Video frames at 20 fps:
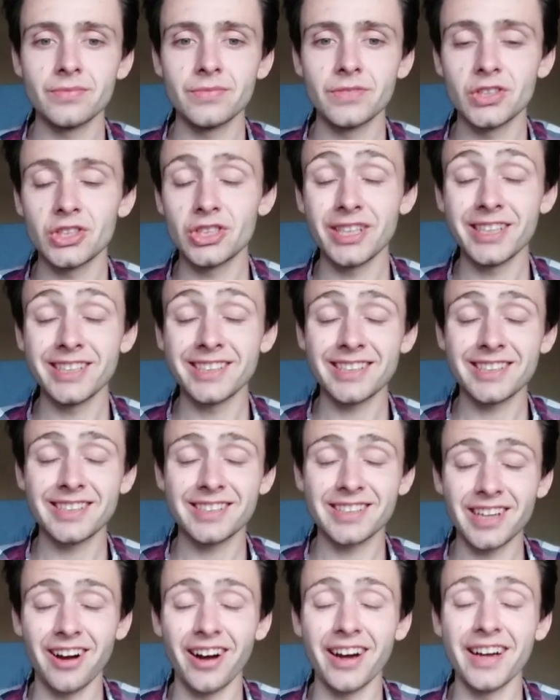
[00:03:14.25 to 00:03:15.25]

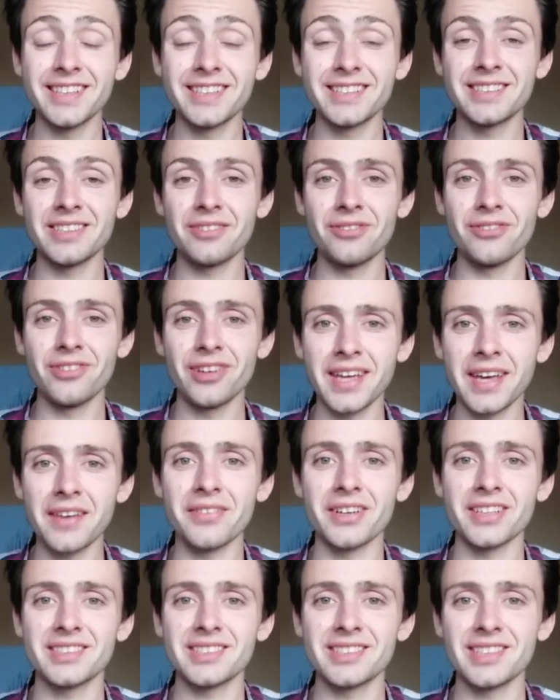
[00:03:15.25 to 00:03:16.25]
Jesus died to
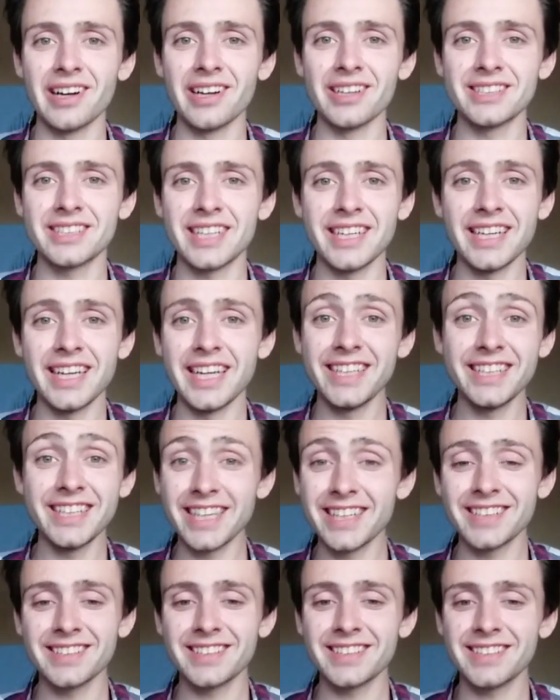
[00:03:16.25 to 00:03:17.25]
forgive us our sin. He
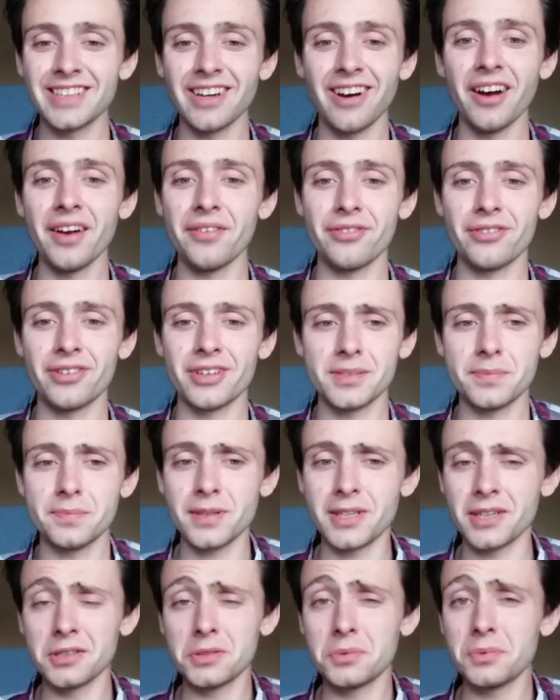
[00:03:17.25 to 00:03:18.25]
didn't die for us
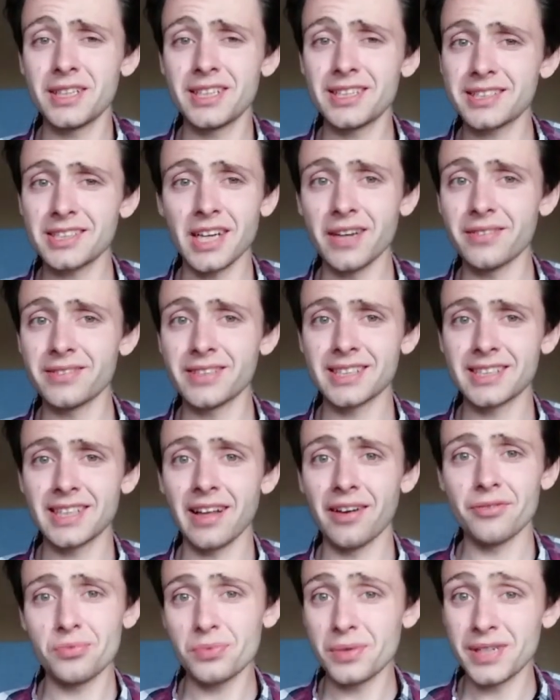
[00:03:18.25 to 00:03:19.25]
because we deserved his
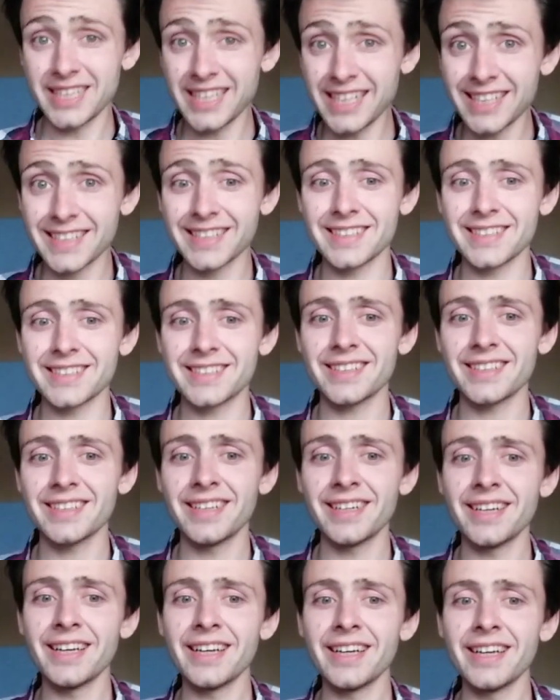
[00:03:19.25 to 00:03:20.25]
love. We didn't.
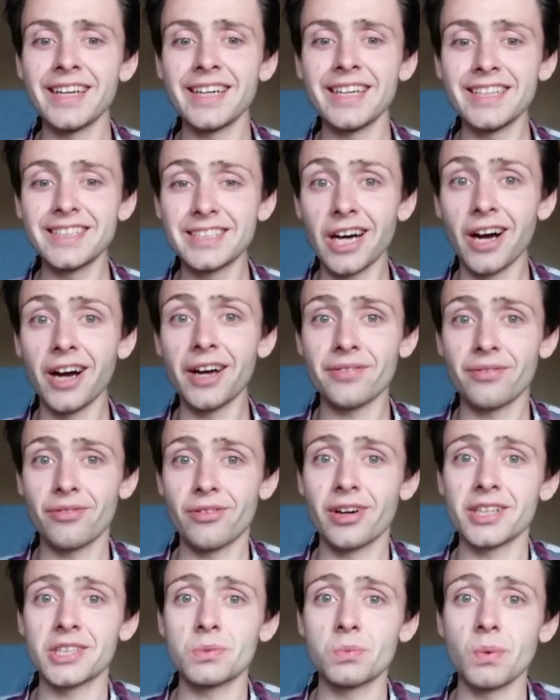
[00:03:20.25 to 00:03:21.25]
He died
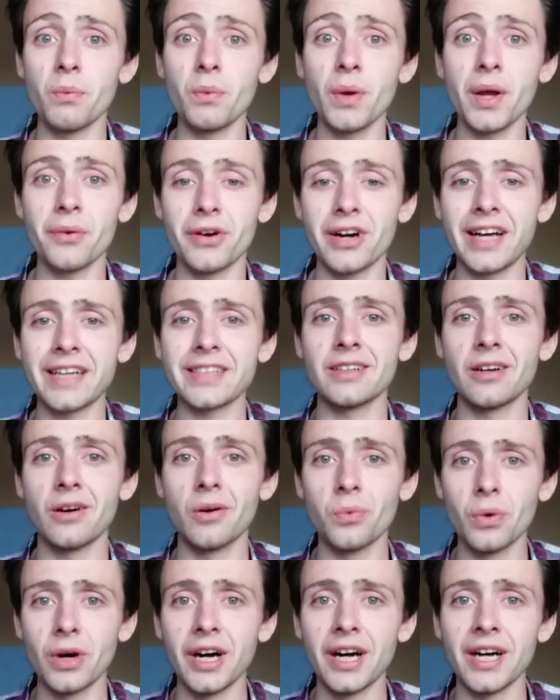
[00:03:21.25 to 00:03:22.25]
for us when we were at
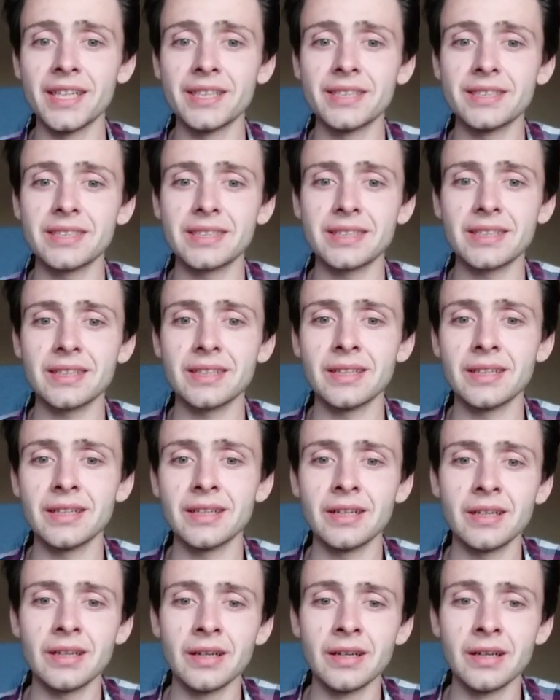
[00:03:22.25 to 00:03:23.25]
our worst.
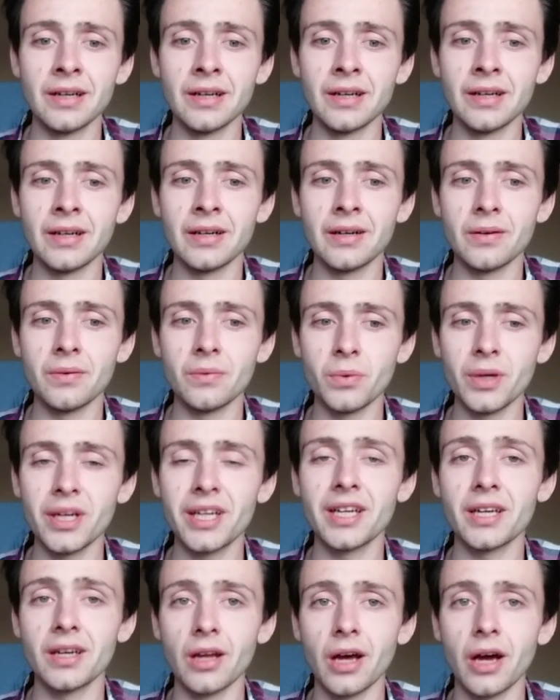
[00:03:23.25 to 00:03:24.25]
We
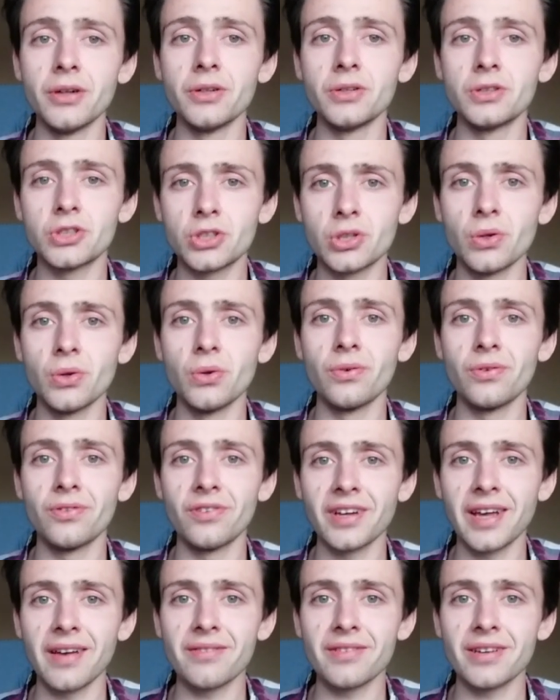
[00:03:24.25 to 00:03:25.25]
can know true
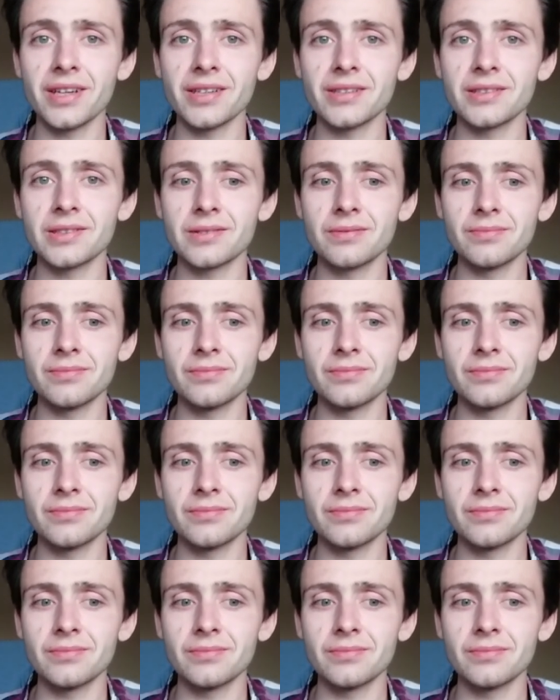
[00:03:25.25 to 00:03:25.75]
forgiveness.